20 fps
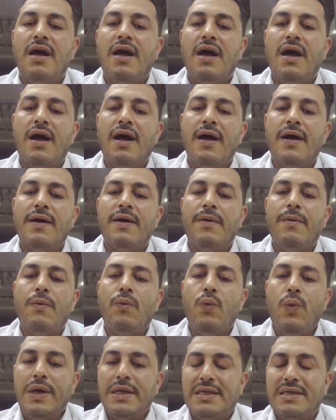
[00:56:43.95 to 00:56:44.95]

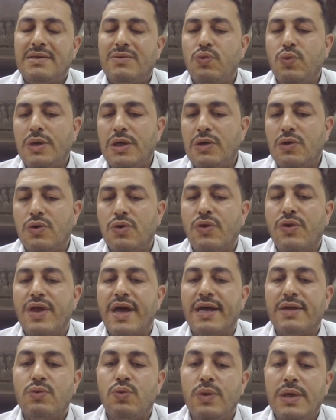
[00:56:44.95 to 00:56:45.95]
What we know
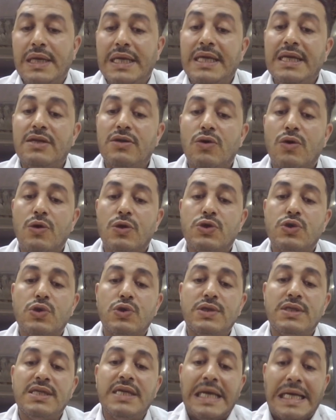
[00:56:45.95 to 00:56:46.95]
that we need
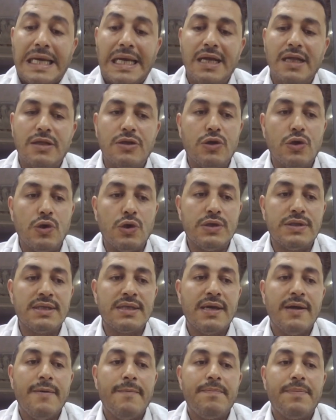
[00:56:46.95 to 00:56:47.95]
also single
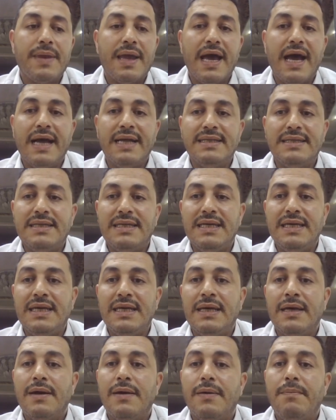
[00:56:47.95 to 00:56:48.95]
dose
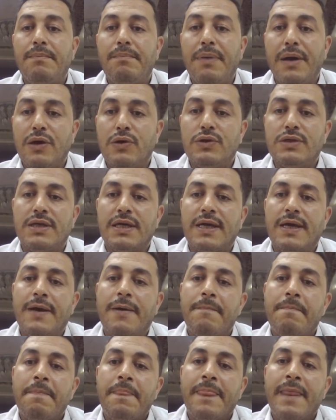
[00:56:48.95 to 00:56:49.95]

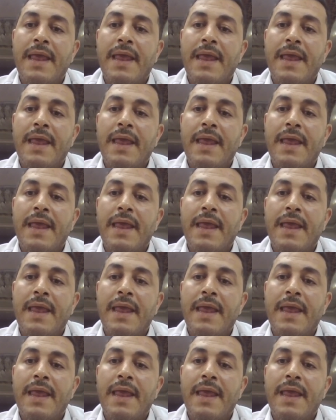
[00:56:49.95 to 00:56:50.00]
antibiotic.